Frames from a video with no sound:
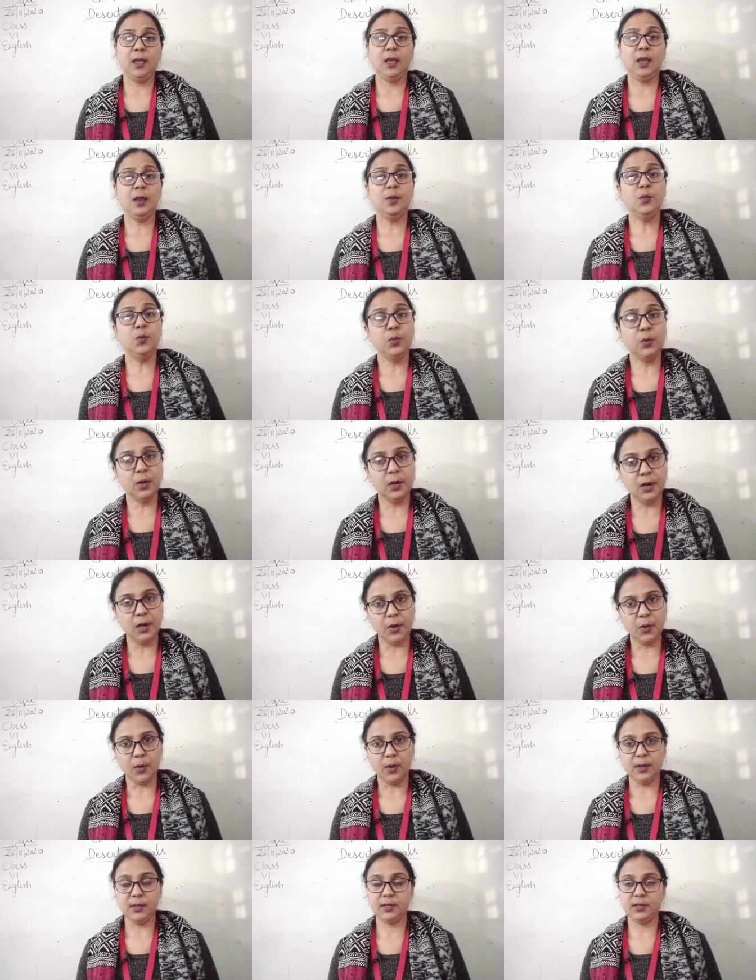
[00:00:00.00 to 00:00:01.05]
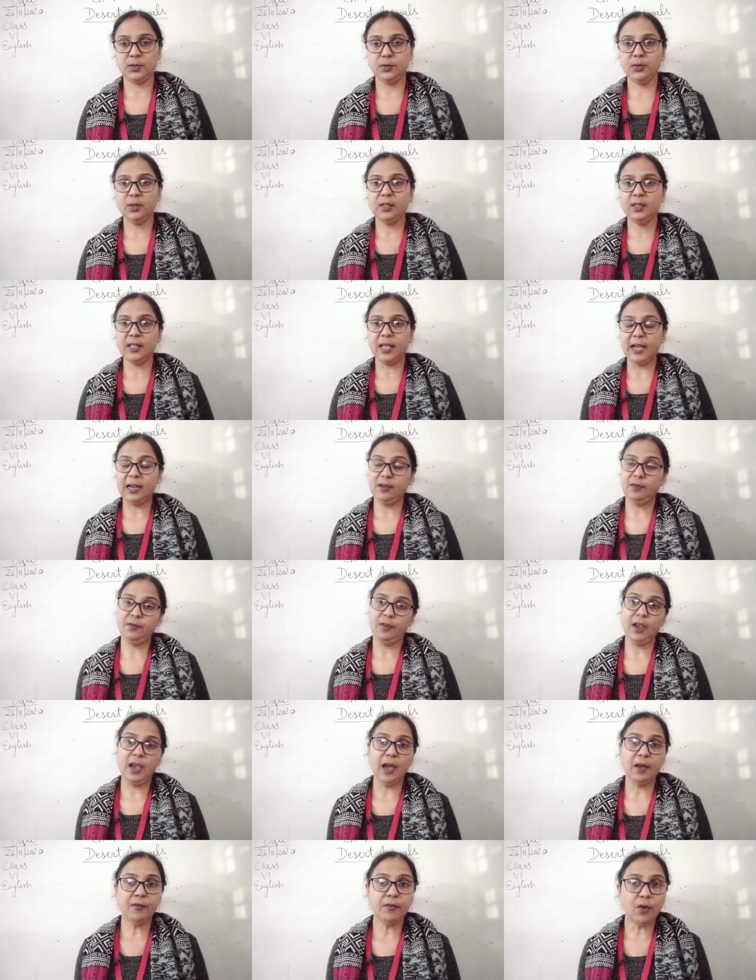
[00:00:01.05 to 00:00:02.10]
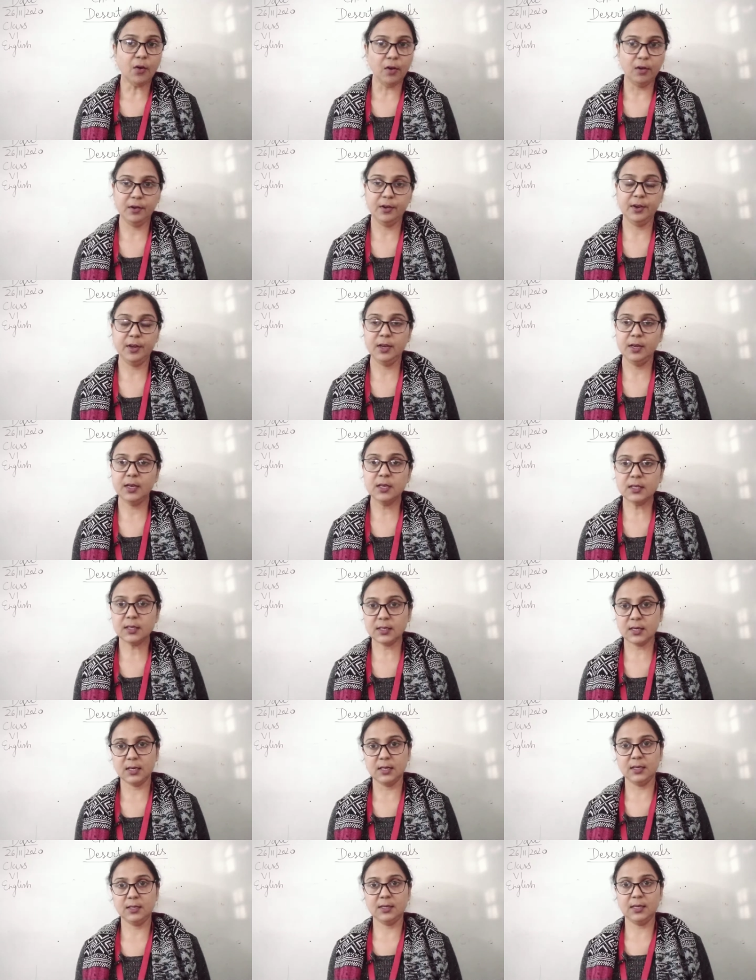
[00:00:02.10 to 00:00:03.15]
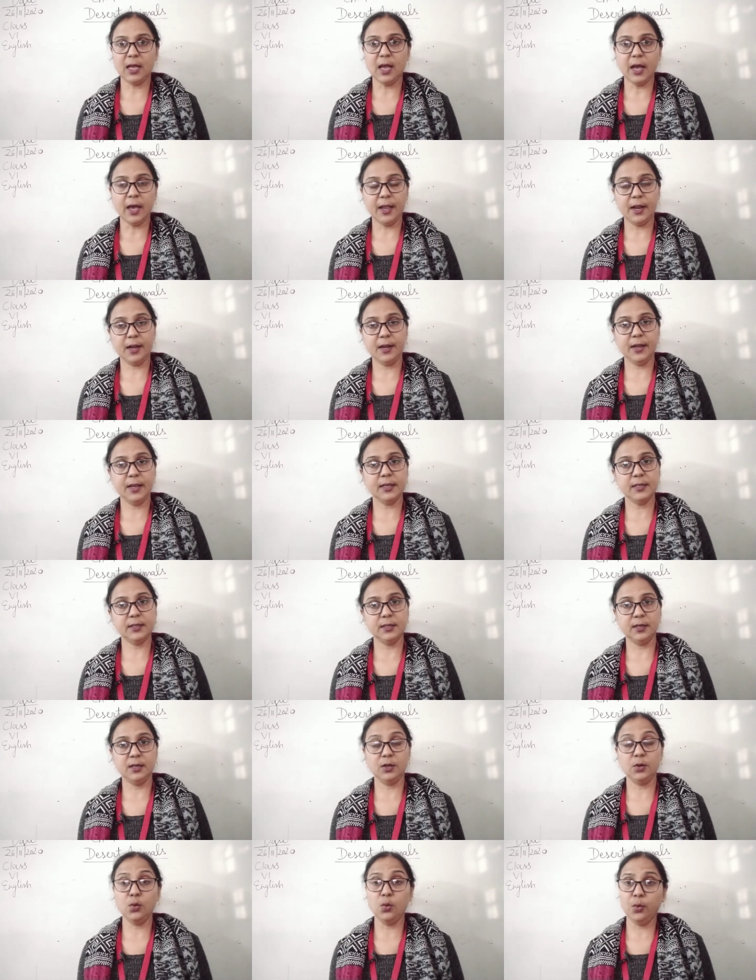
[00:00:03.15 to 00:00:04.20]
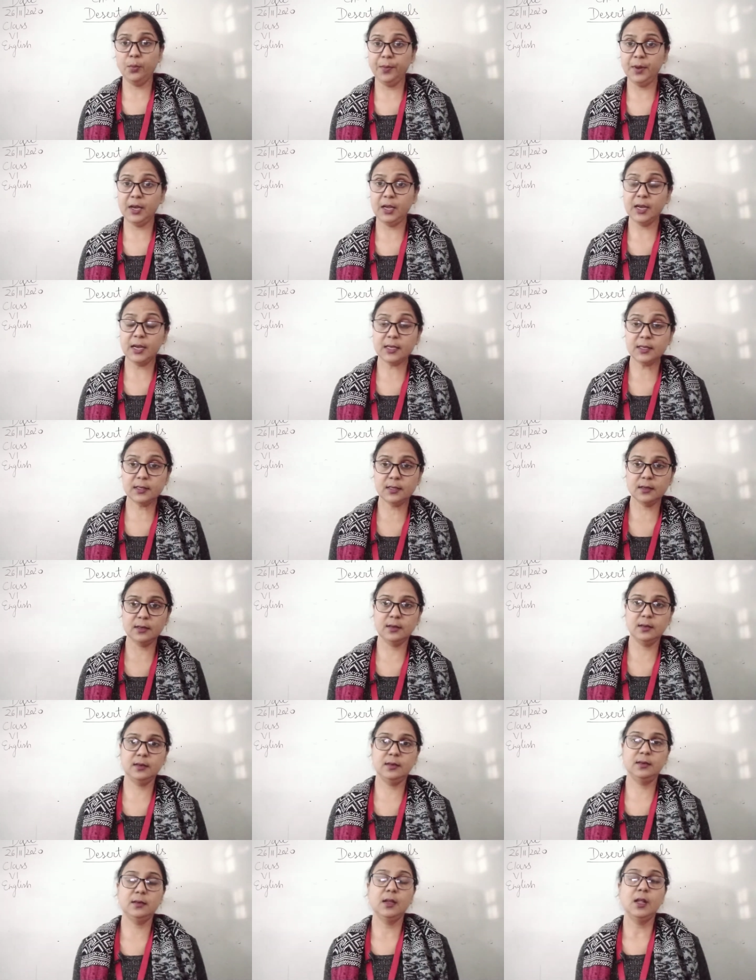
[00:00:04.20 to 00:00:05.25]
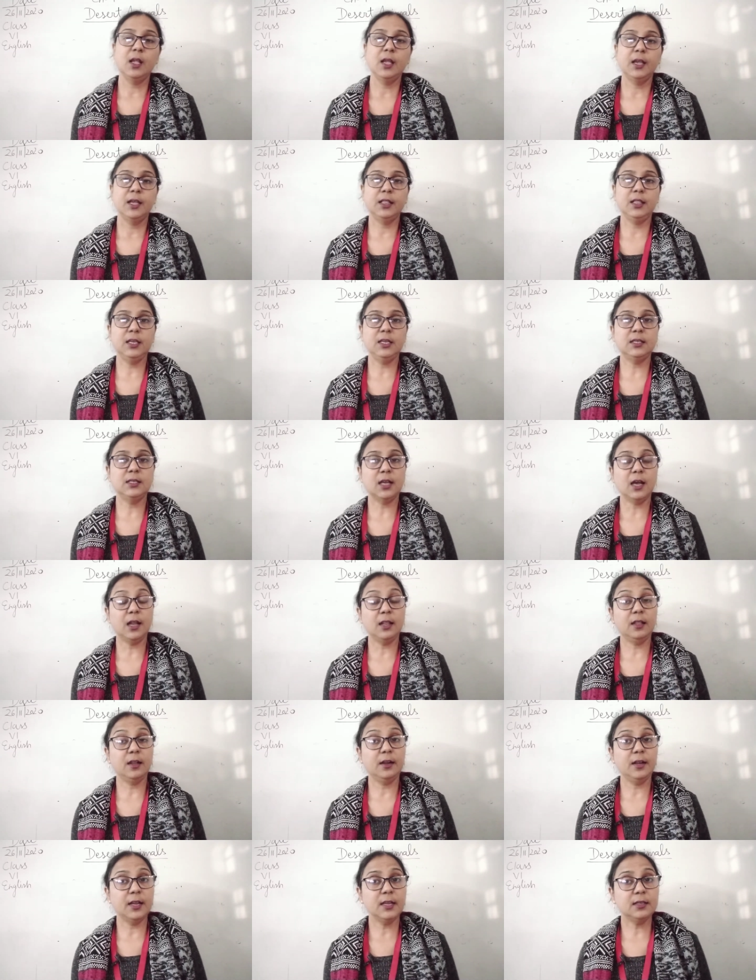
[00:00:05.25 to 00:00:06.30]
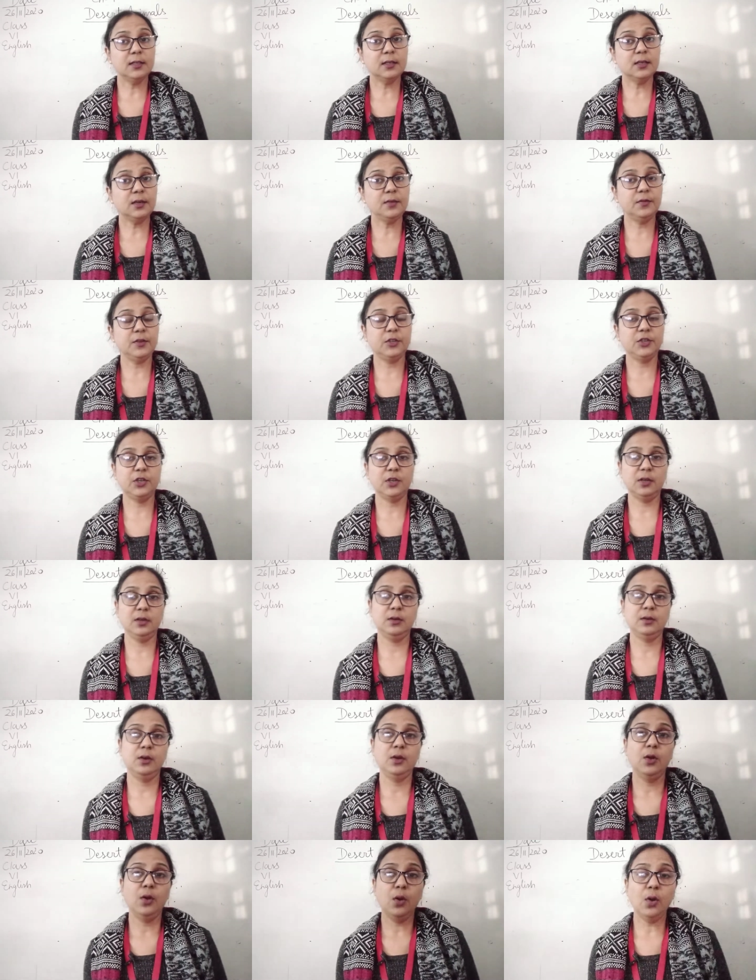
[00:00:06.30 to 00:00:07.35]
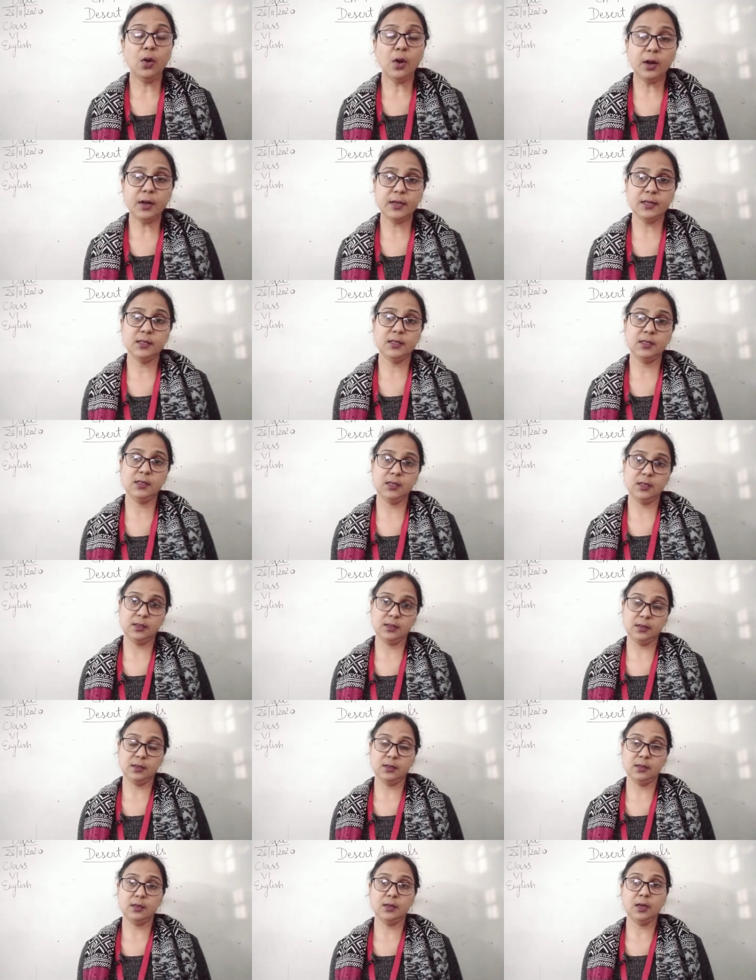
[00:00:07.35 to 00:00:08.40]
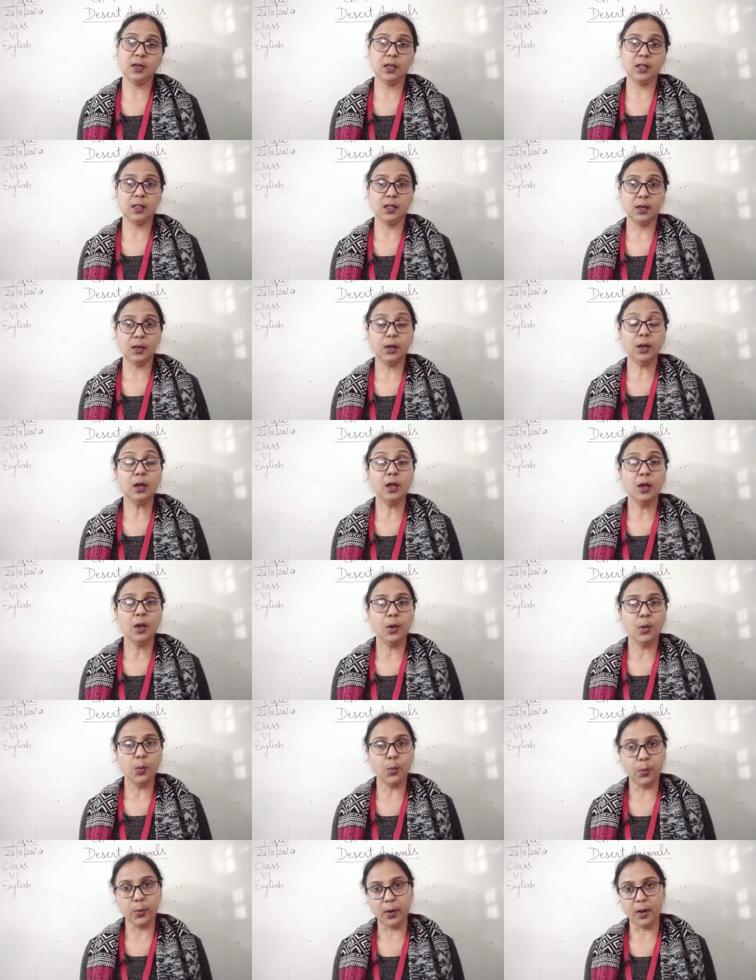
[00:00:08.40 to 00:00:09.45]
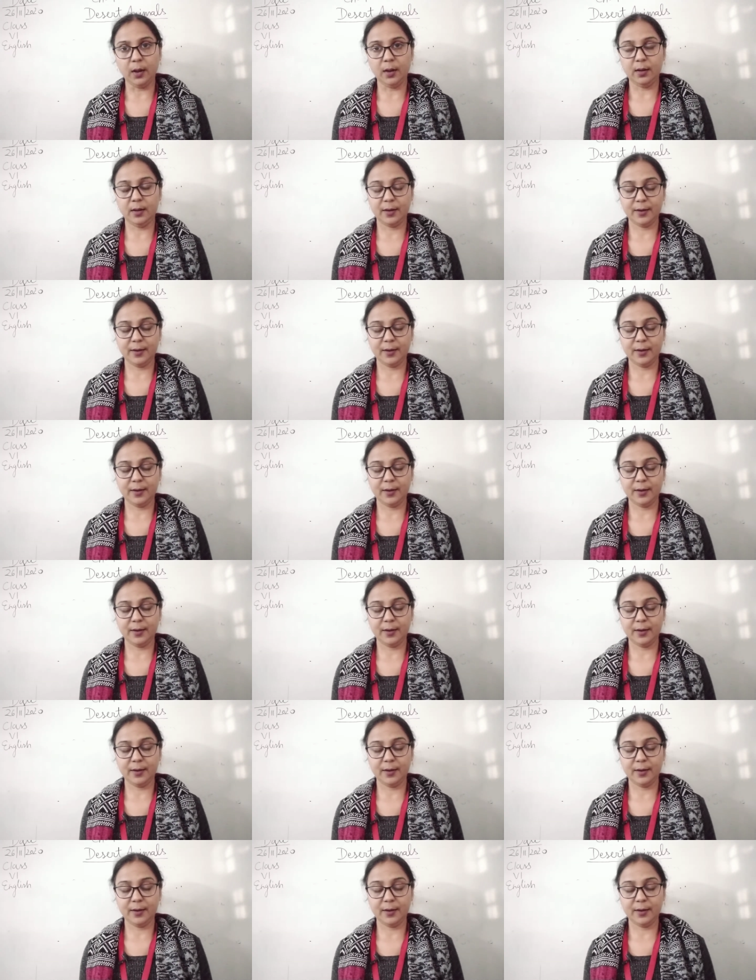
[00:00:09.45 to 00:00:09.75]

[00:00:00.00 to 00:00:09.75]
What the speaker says: in world also, that we have already discussed, Sahara Desert, Gobi Desert, these are the desert which are hottest desert in the world.